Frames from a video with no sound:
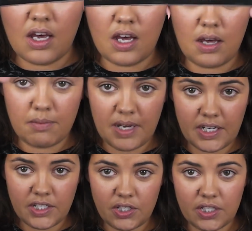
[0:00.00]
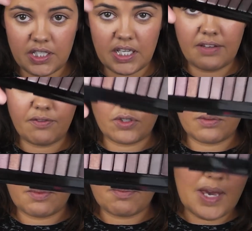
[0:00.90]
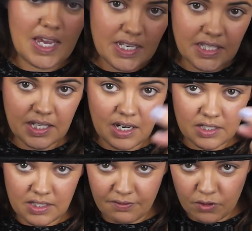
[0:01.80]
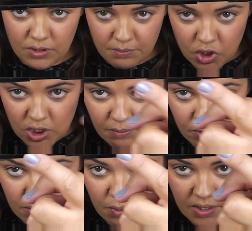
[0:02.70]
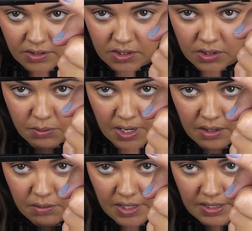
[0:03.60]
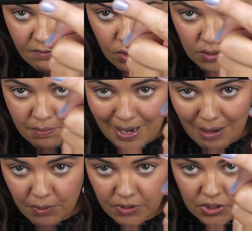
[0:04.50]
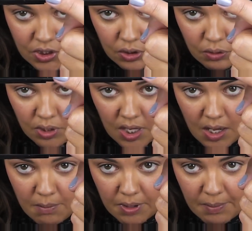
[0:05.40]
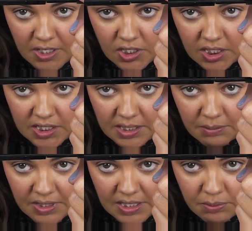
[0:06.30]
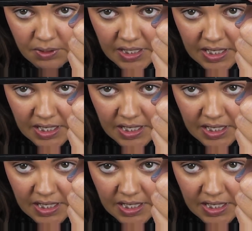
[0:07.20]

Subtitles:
and as you can see they've got some amazing colours. They've got some shimmery ones as well, and they've got some matte ones too, but I'm actually going to stick with this one